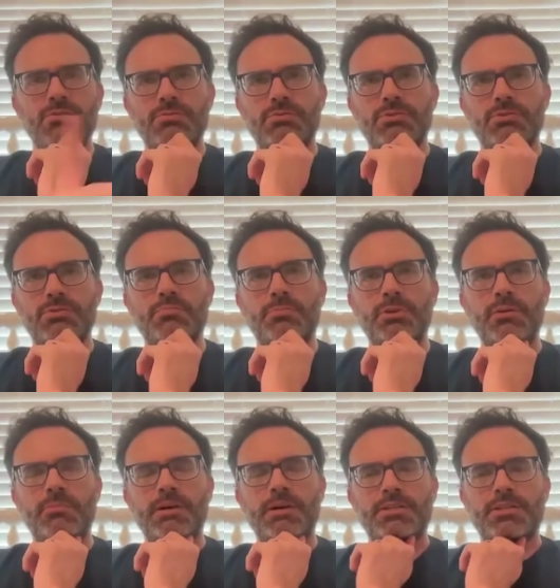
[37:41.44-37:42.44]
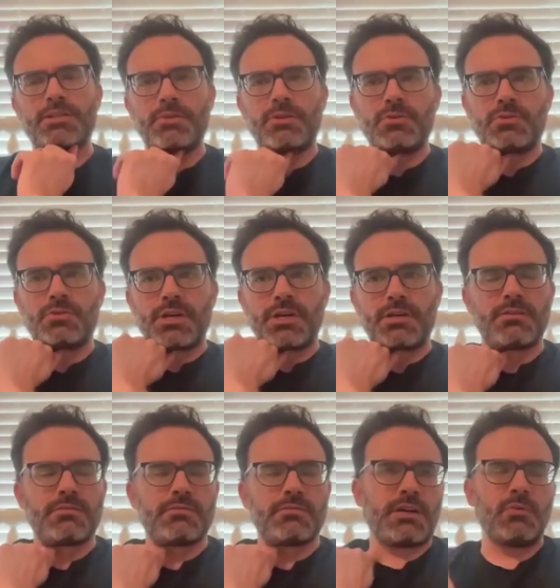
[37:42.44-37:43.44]
So just bringing back to something you
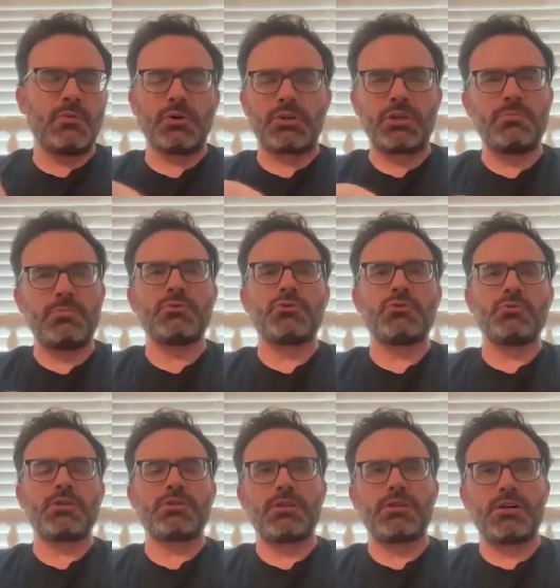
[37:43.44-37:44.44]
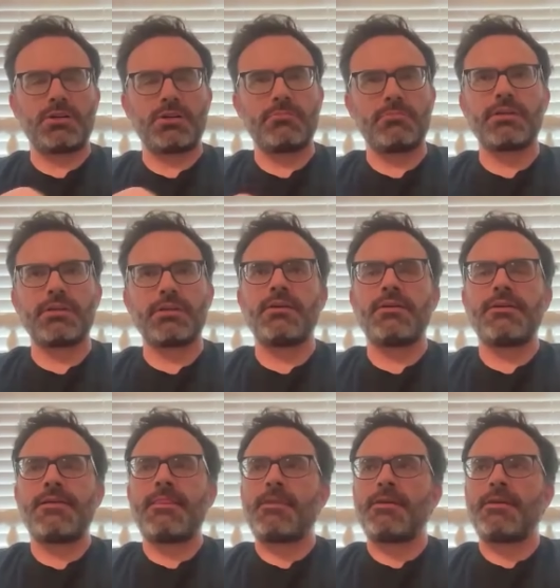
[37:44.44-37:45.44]
said, and I won't keep you too much longer, but
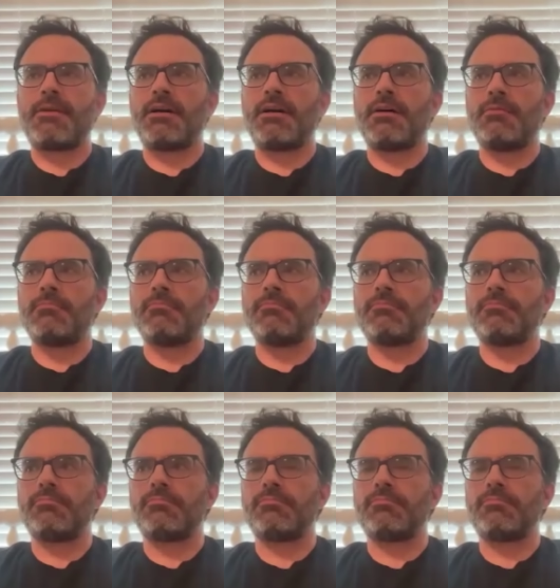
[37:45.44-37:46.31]
um,